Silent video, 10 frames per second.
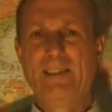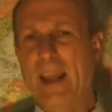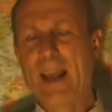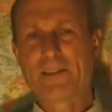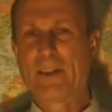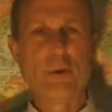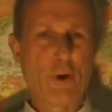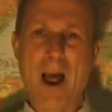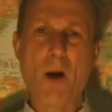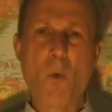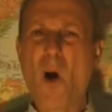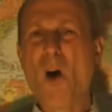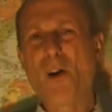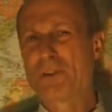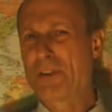nasty
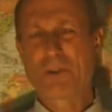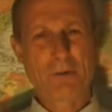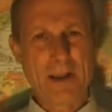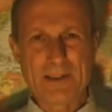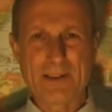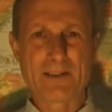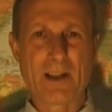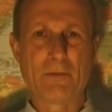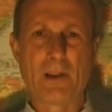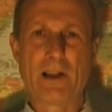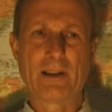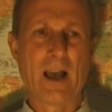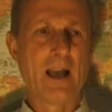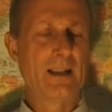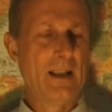drywall, just crazy stuff like
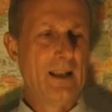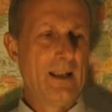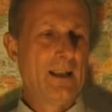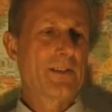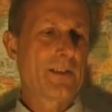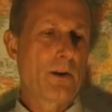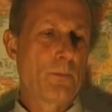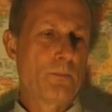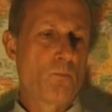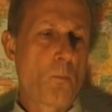that. So